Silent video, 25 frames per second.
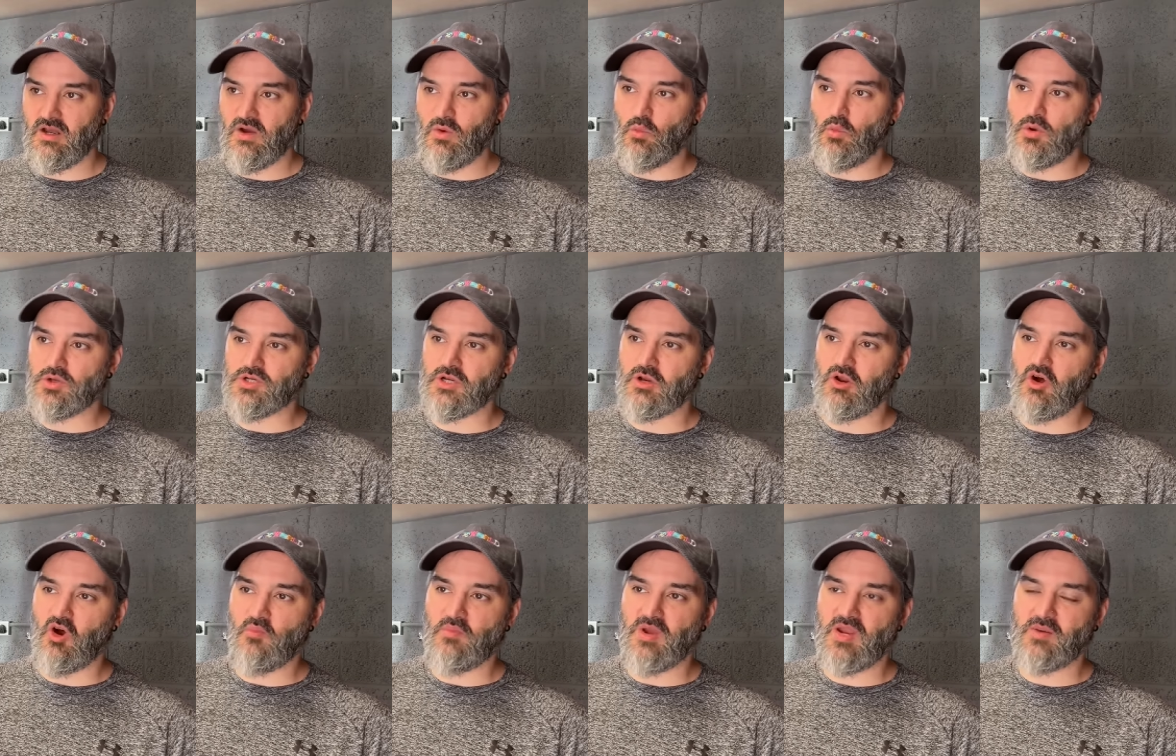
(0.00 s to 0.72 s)
which a
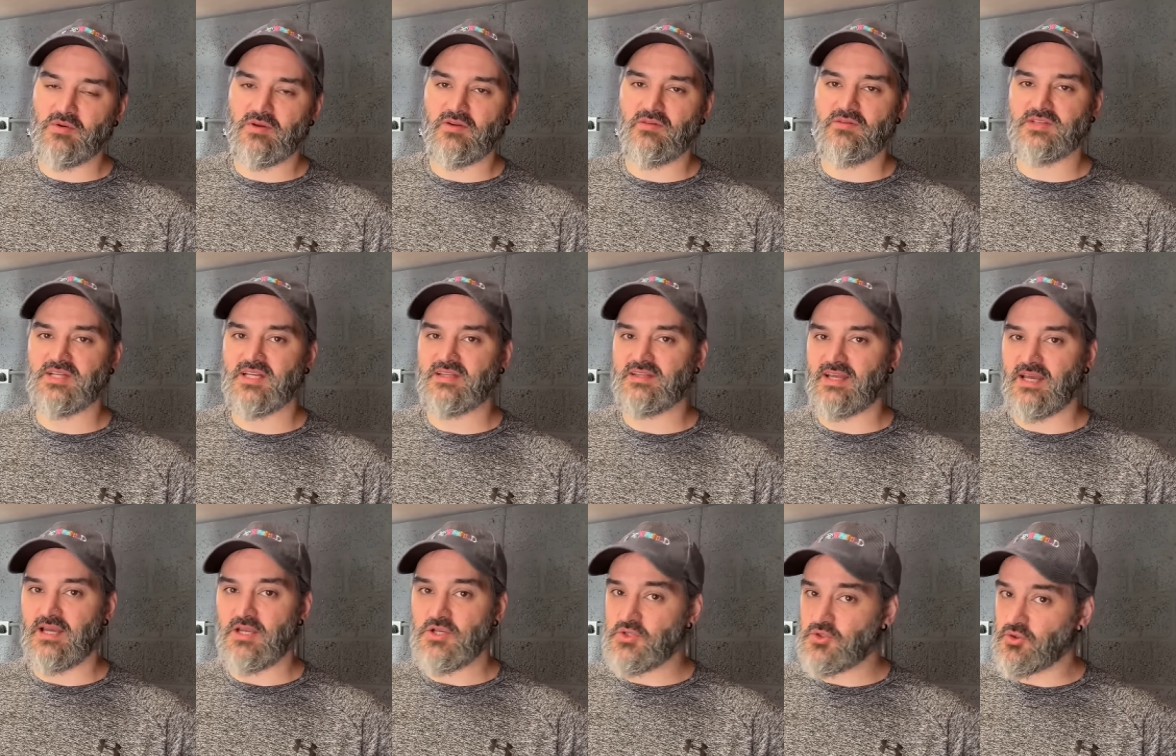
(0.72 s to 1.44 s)
lot of people have said
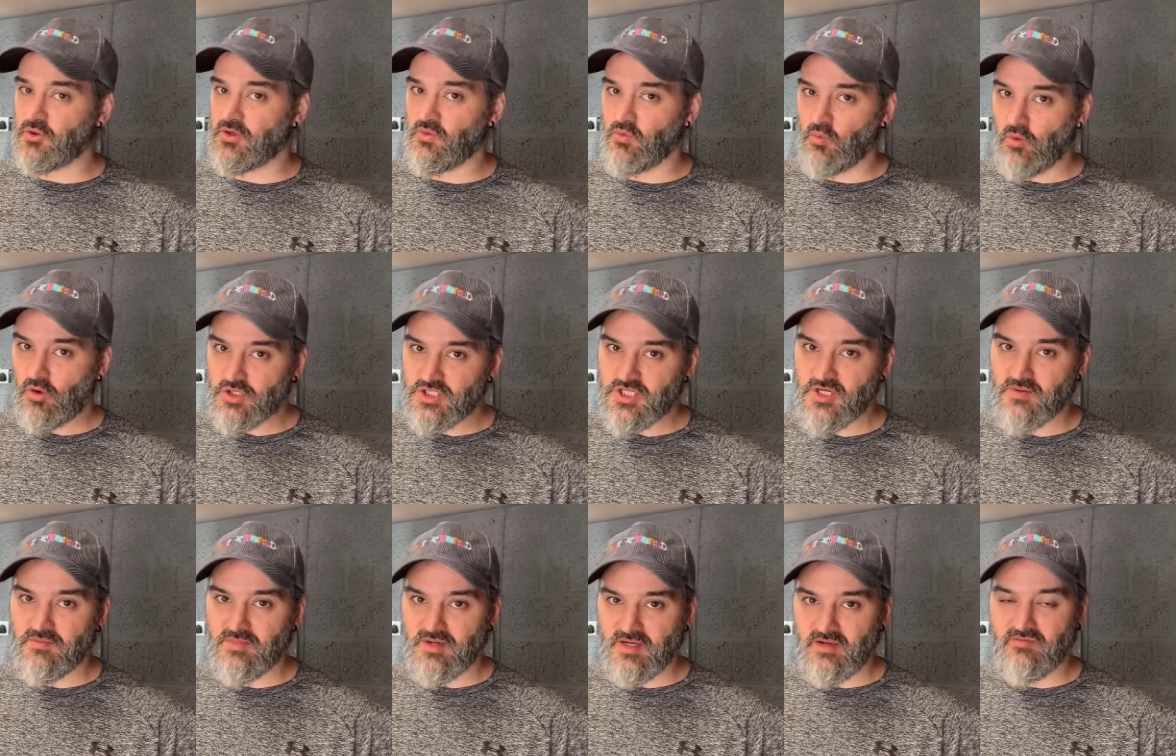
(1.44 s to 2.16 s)
they enjoy
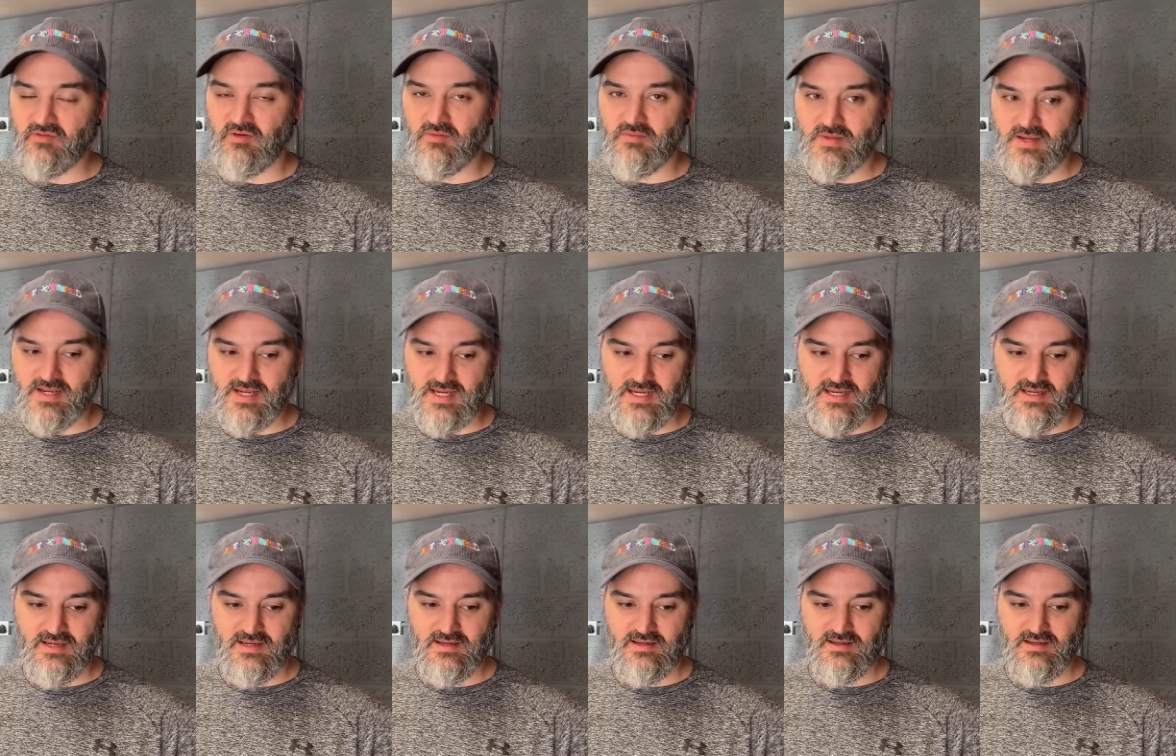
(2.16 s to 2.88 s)
watching me for me,